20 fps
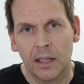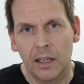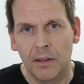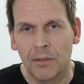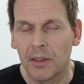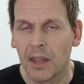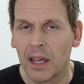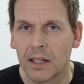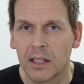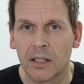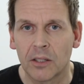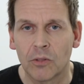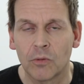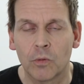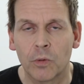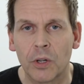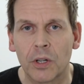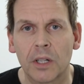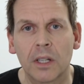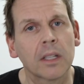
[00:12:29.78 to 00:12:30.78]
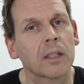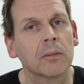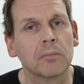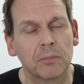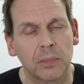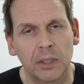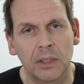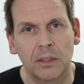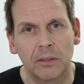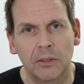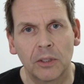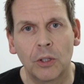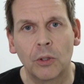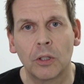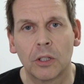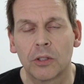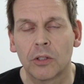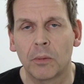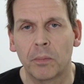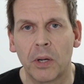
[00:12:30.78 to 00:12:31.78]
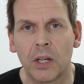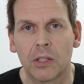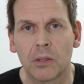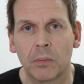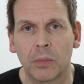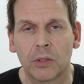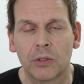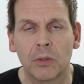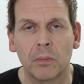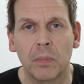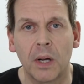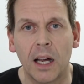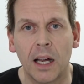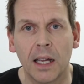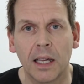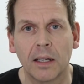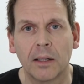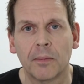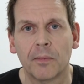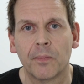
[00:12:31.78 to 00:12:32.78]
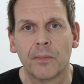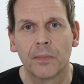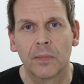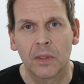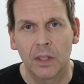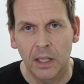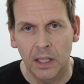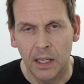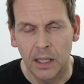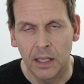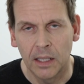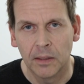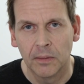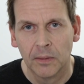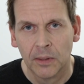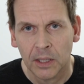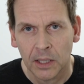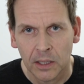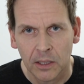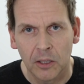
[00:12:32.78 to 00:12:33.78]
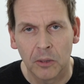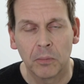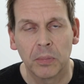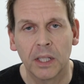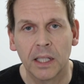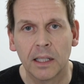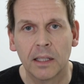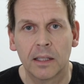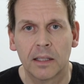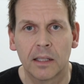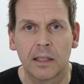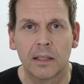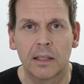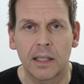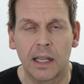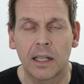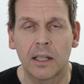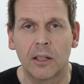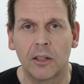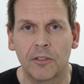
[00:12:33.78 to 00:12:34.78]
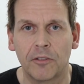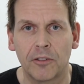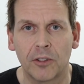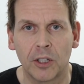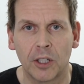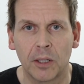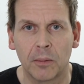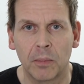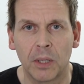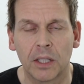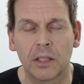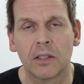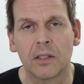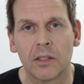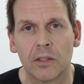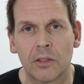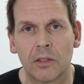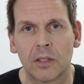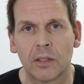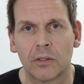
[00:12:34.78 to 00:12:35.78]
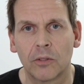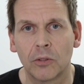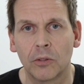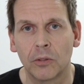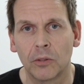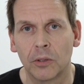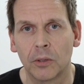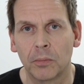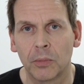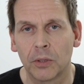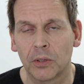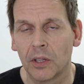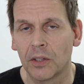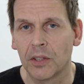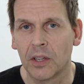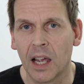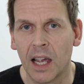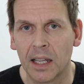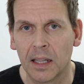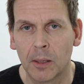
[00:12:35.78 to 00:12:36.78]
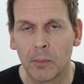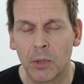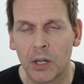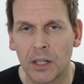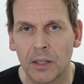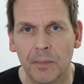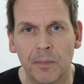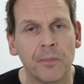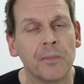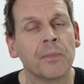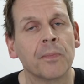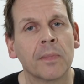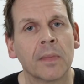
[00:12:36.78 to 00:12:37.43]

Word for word: If that doesn't work, uh, also possible to buy a complete set of uh, buttons to put on your handlebar.